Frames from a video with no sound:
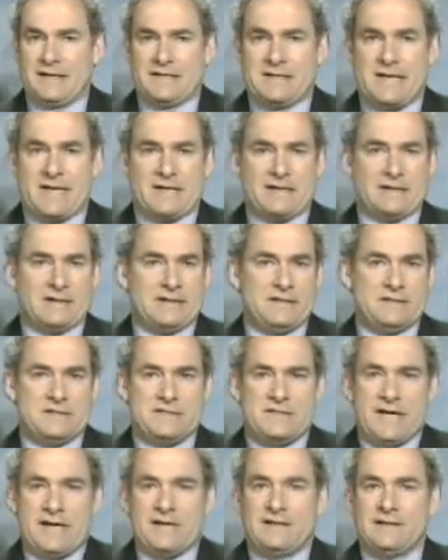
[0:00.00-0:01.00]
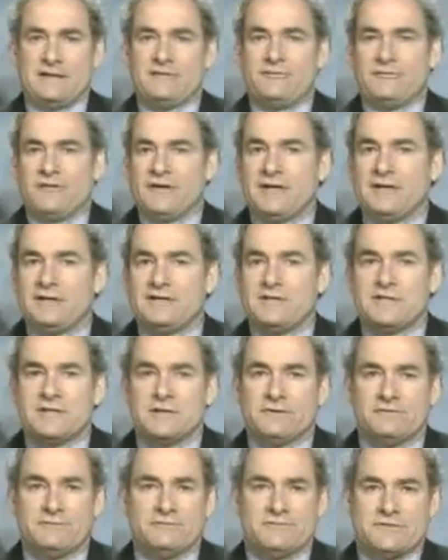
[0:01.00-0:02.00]
getting these daily feeds
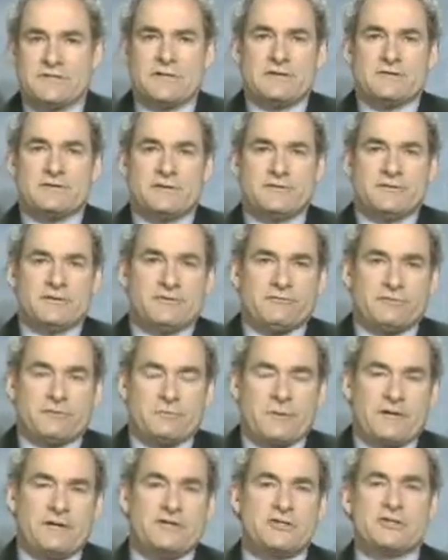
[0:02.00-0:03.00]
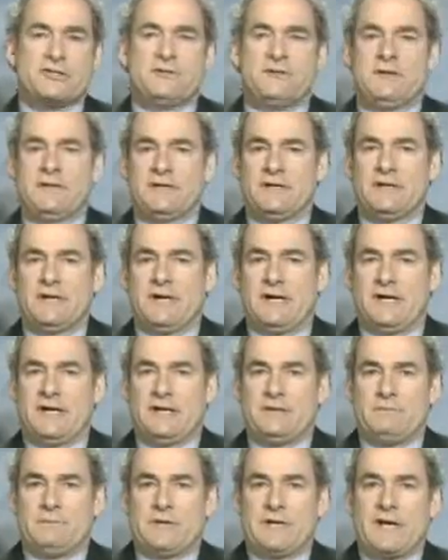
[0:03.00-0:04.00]
of secretive information
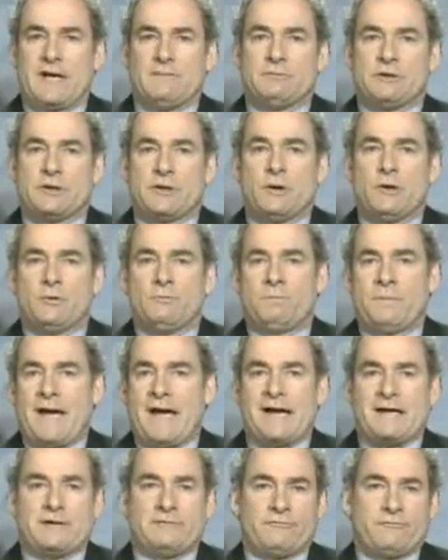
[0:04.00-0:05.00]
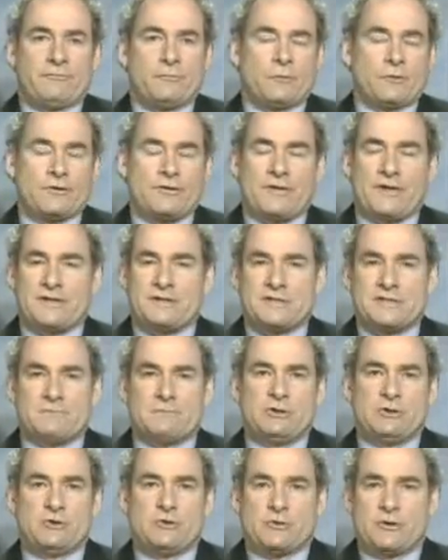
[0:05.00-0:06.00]
and being able to go back and forth on
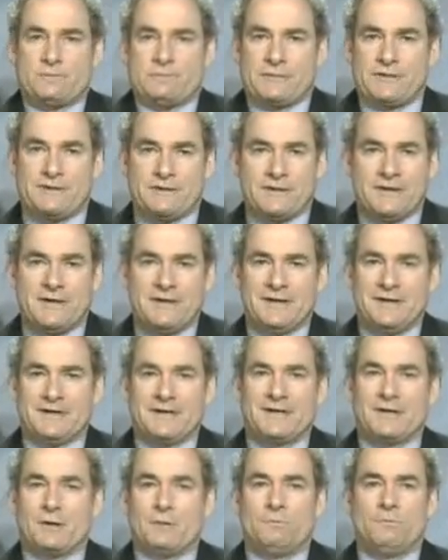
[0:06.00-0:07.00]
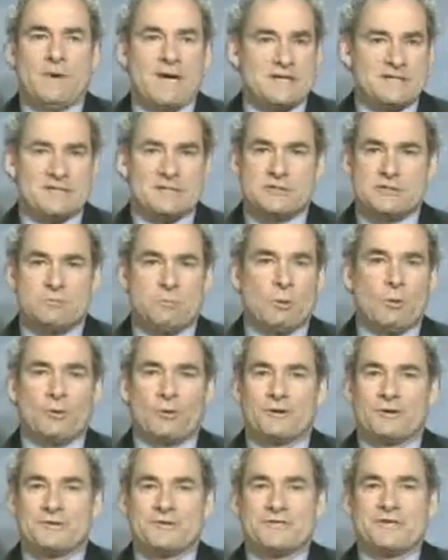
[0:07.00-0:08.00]
some encrypted, message
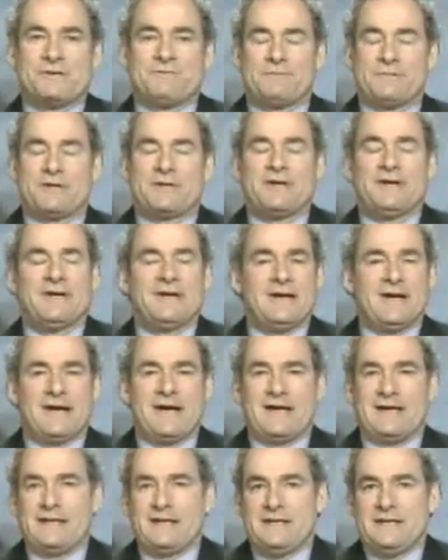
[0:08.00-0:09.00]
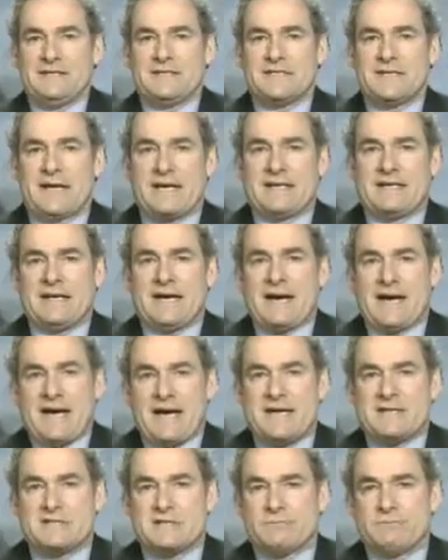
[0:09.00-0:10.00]
board or something. And he said, I
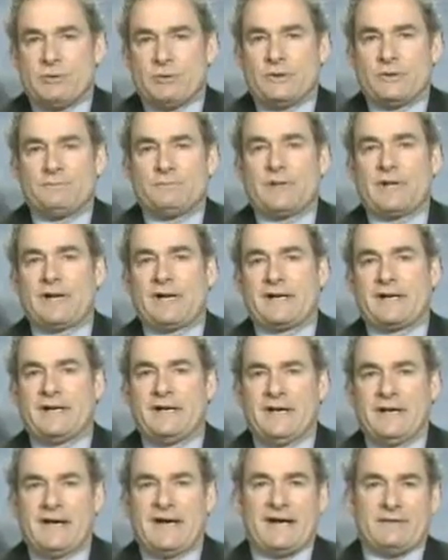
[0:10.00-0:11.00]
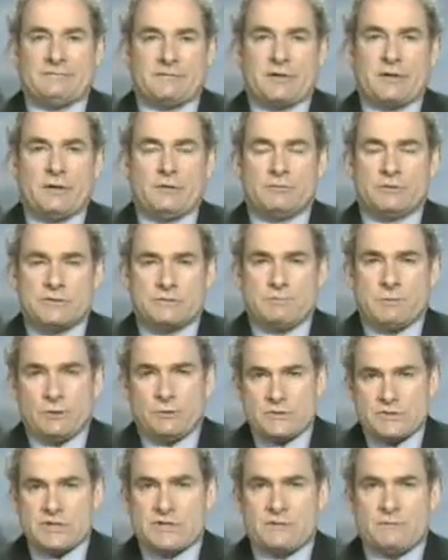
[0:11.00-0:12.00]
asked him point blank after he was
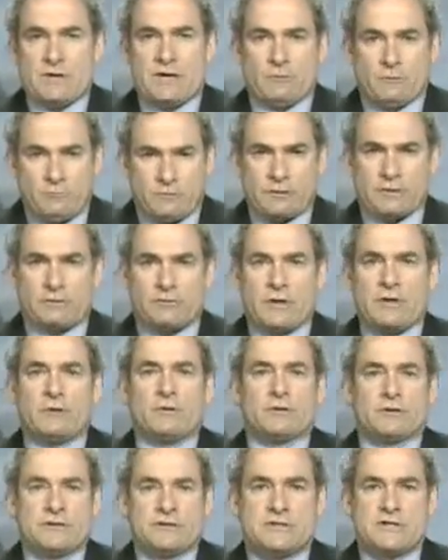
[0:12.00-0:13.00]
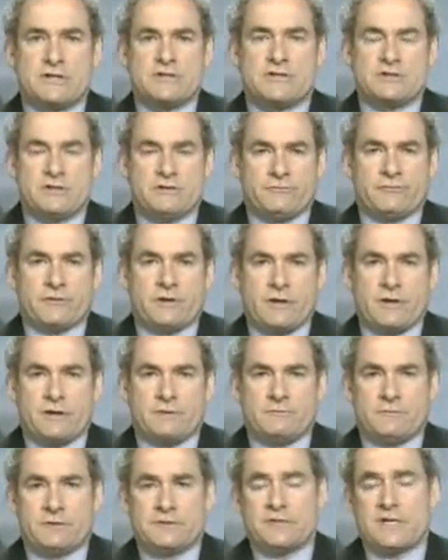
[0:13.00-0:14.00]
boasting about what a great organization
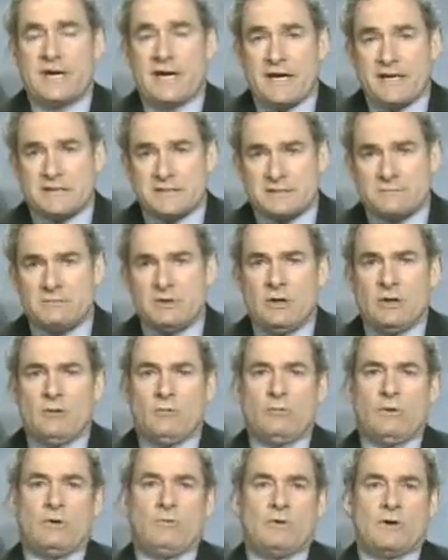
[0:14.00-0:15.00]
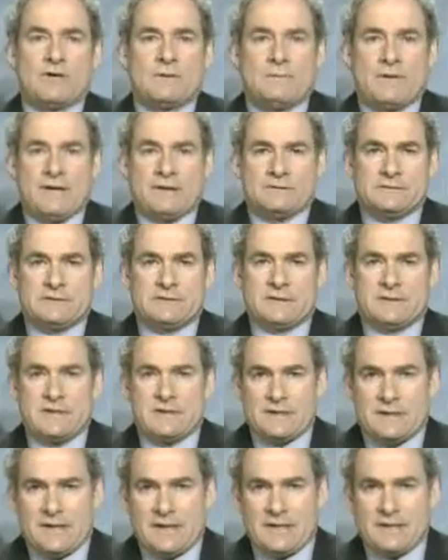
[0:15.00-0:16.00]
InfraGard was, I asked him, well, what about
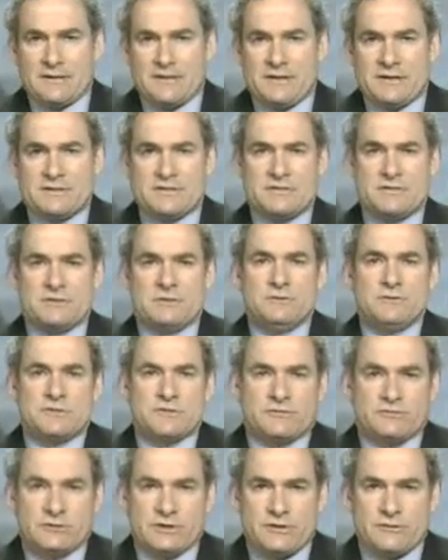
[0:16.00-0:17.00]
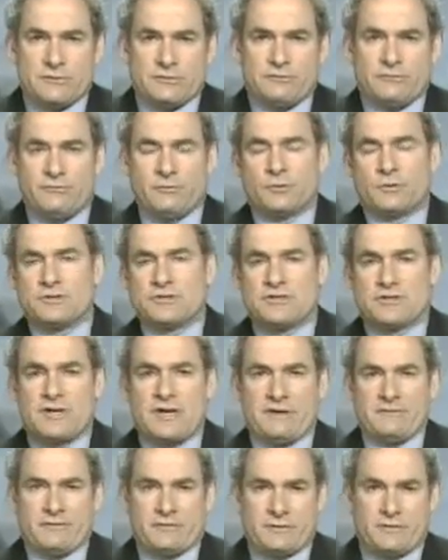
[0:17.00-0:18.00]
this use of lethal force that
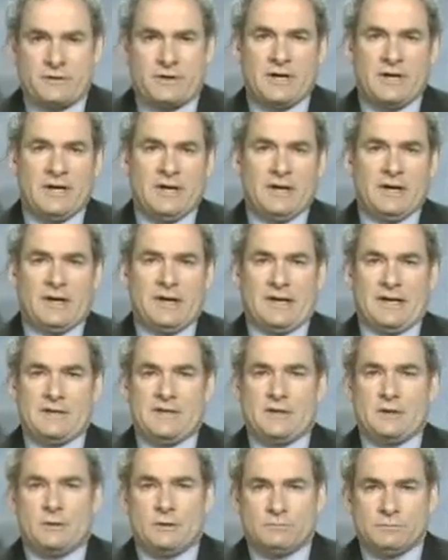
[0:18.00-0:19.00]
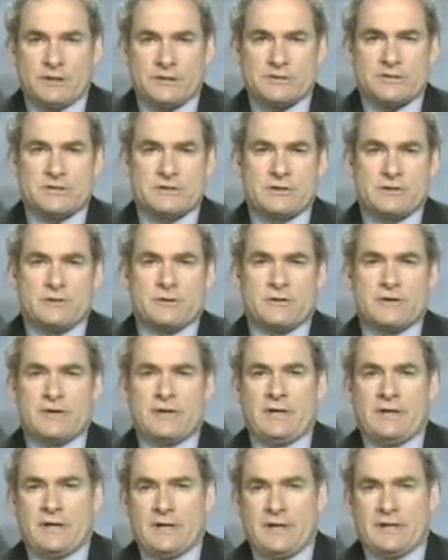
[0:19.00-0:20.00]
I've heard that Homeland
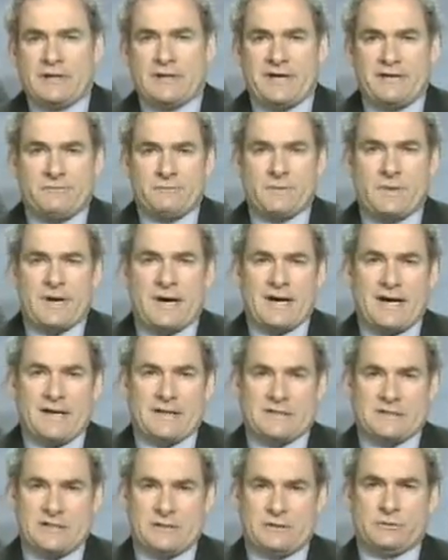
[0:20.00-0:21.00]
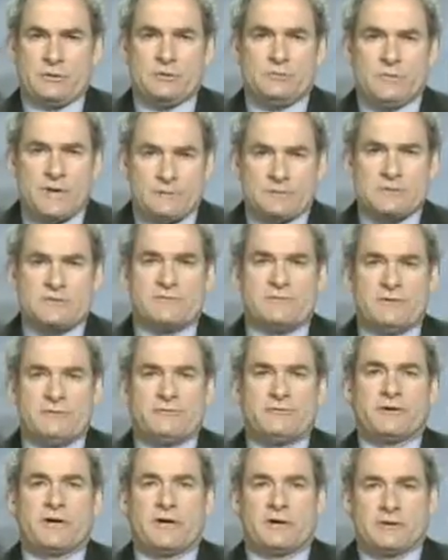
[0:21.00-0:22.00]
Security and FBI tell you members of
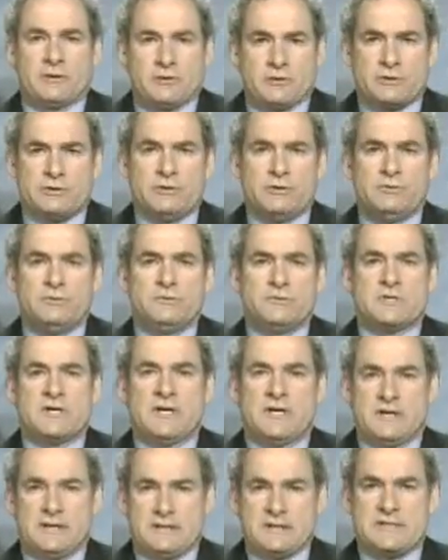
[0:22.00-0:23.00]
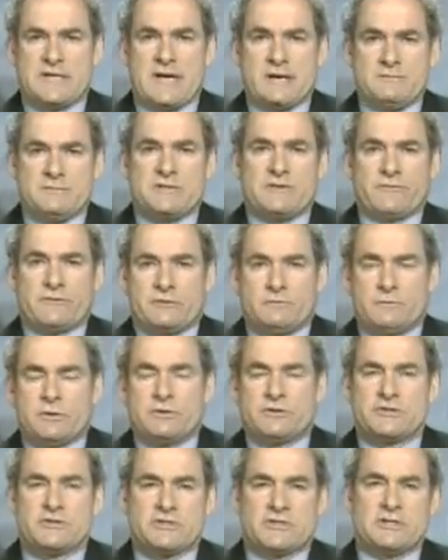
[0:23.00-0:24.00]
InfraGard you can use in times of an
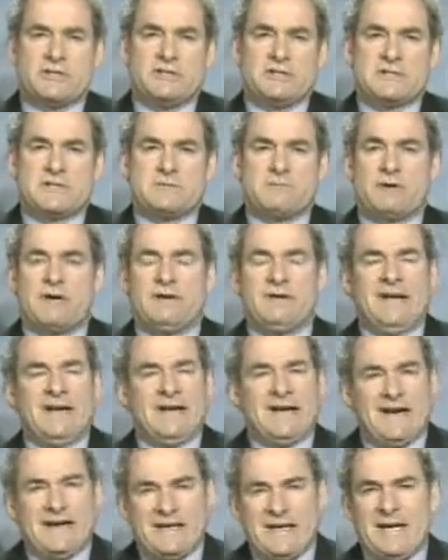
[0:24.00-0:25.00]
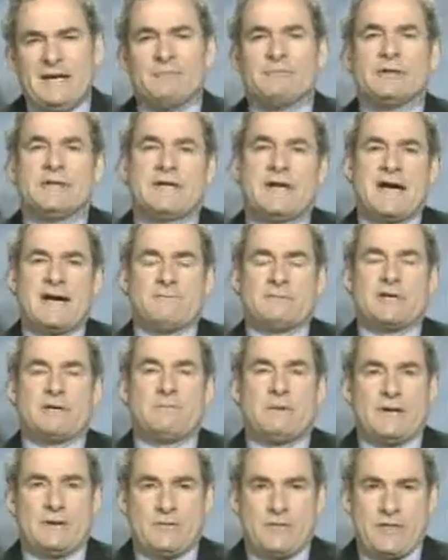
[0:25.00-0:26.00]
emergency? And he said, well, I can't really comment
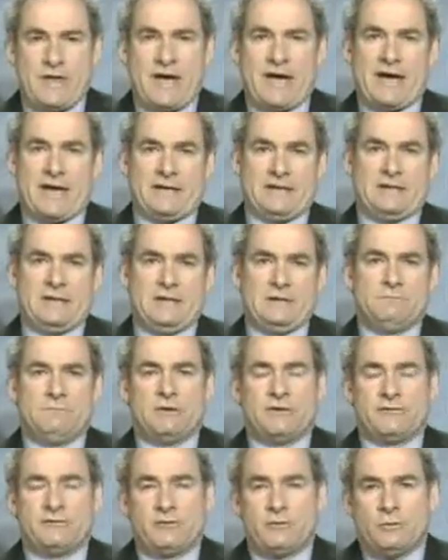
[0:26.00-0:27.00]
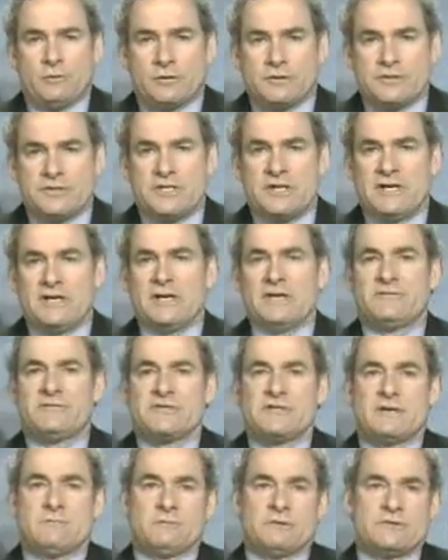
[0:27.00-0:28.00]
about that. But of course, if
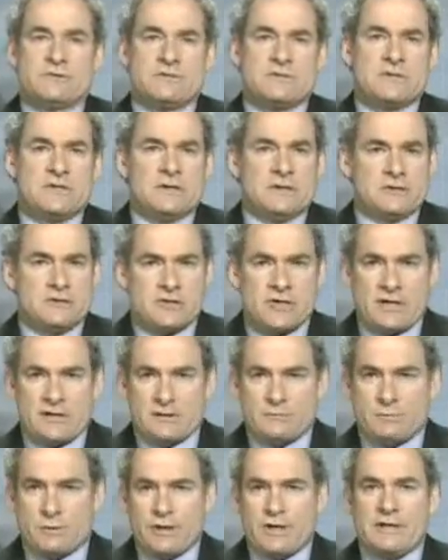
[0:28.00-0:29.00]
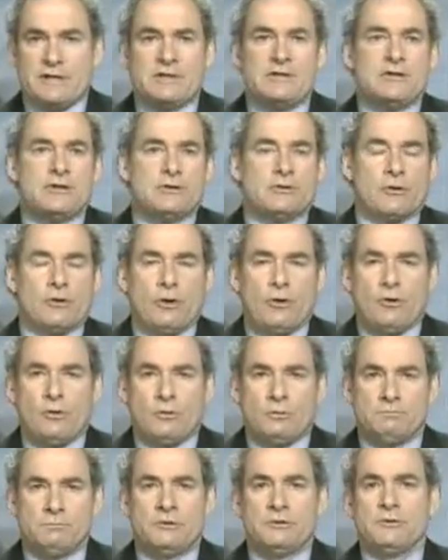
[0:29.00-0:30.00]
someone's trying to break into your
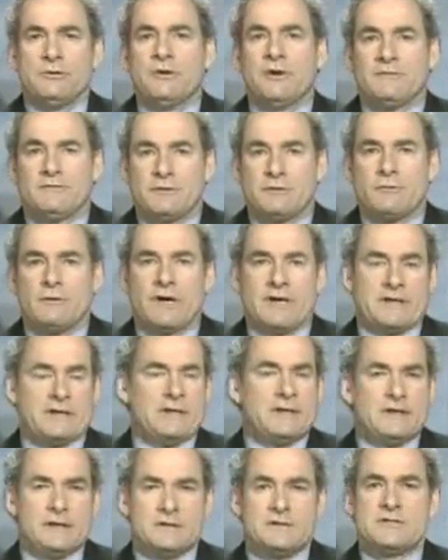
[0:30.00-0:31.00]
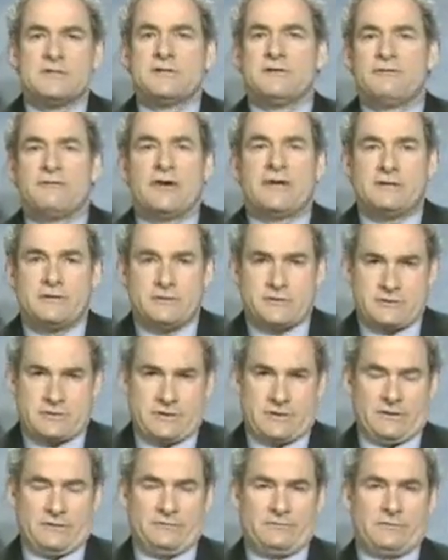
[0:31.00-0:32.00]
home, you have the right to defend
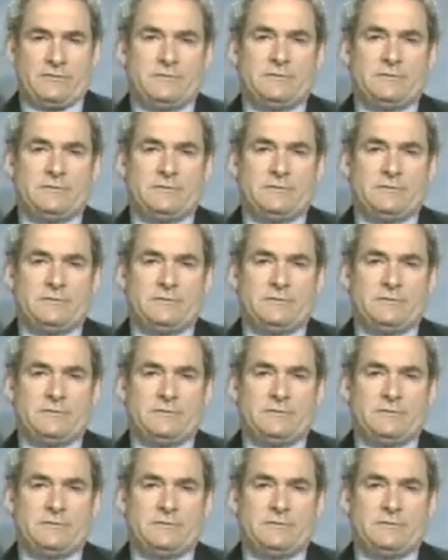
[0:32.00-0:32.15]
yourself.